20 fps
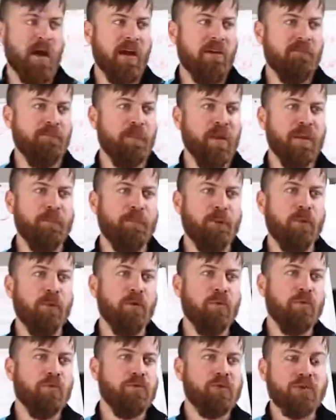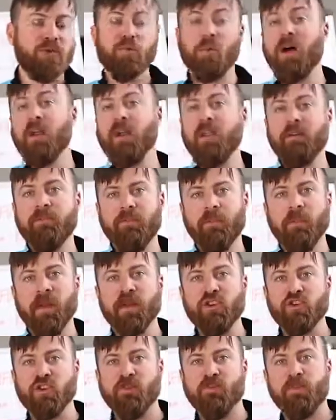I have people who just want
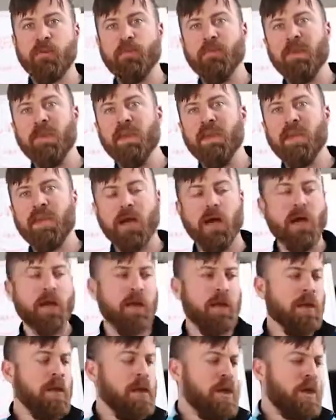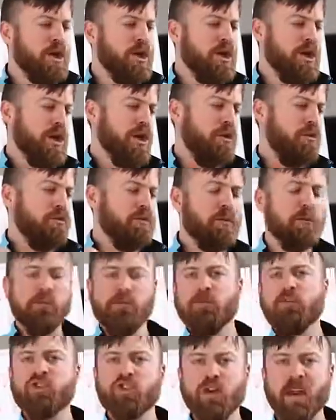information from me on,
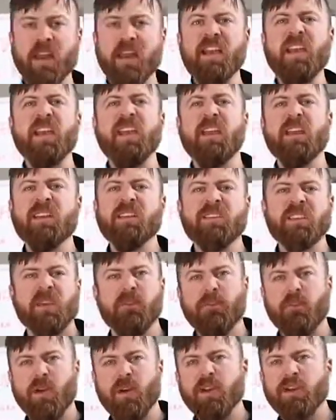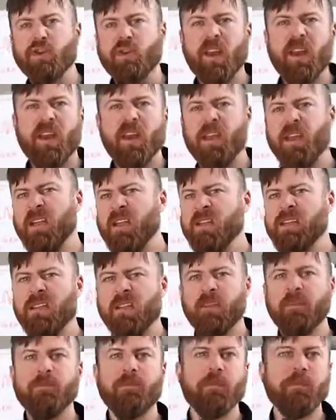trainings and free trainings and
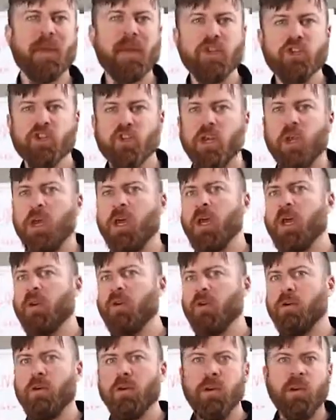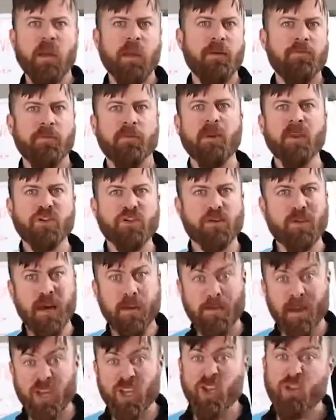information, or information about
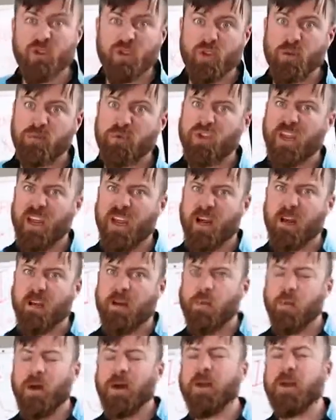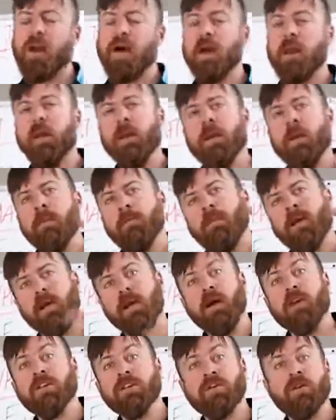my YouTube channel and whatnot. But I
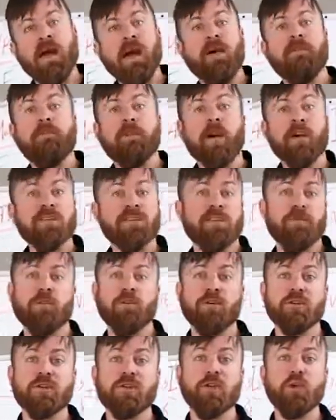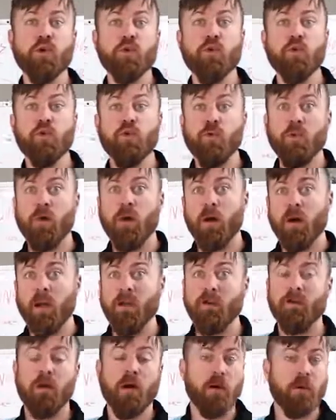also have customers who
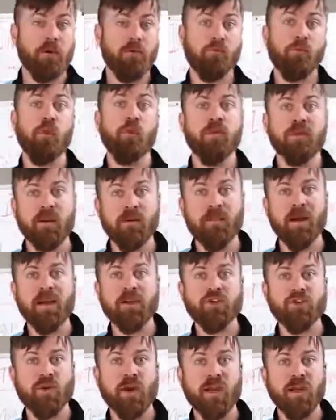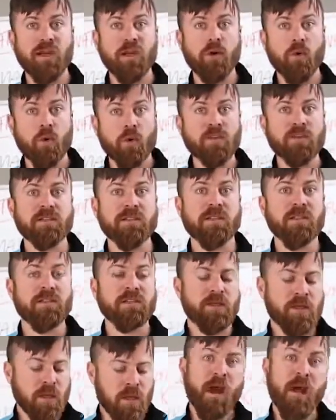are enrolled in my training
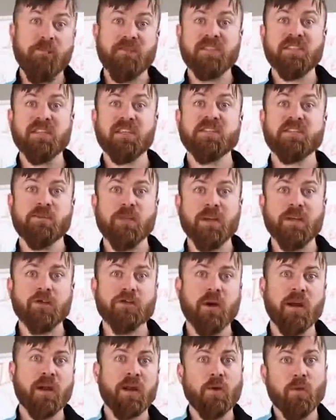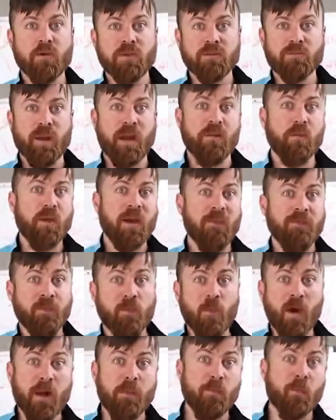courses. I have a 6-week training course, by the way. If you
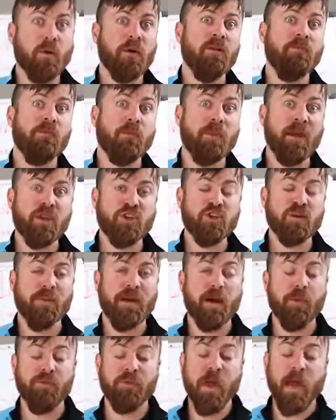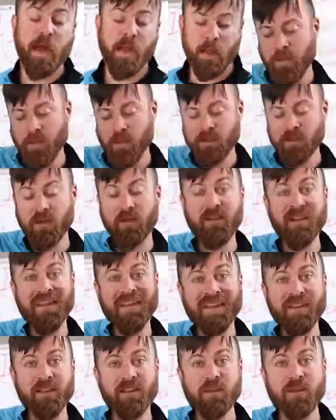want more information about that, there's a
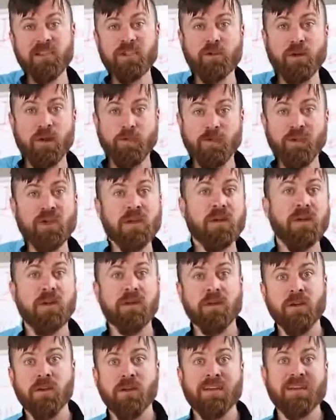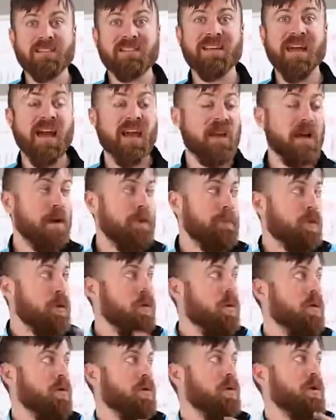link in the description and you can sign up,
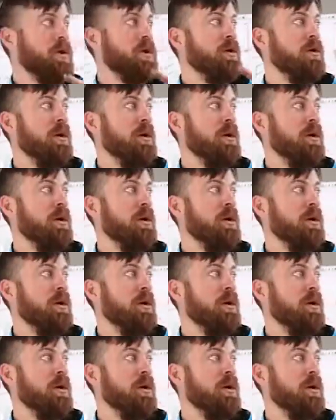or you